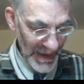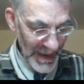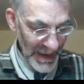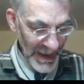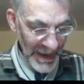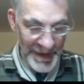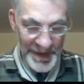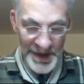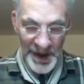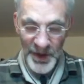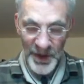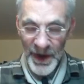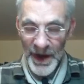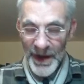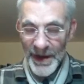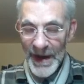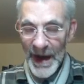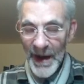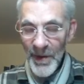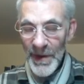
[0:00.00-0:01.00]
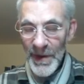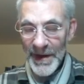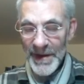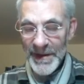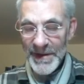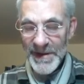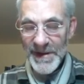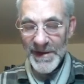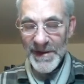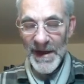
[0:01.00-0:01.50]
So now we
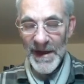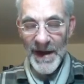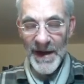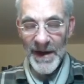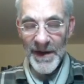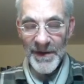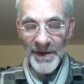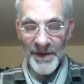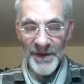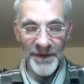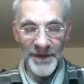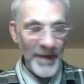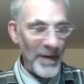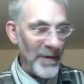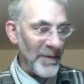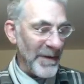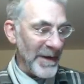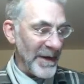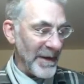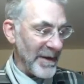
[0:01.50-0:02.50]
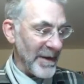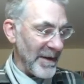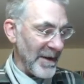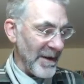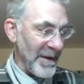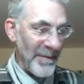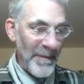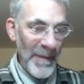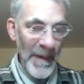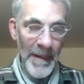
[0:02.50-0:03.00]
can say the following.
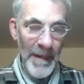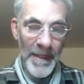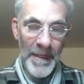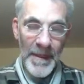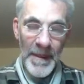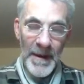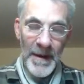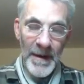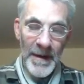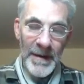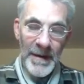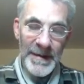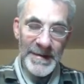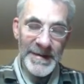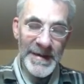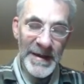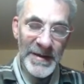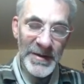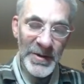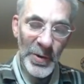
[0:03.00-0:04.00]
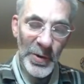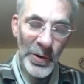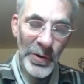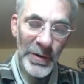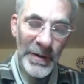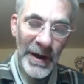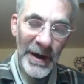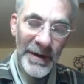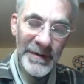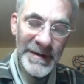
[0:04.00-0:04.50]
Since
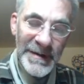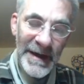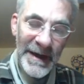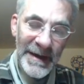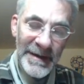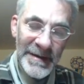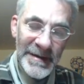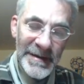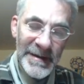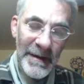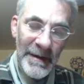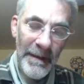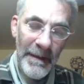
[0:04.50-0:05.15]
all cosets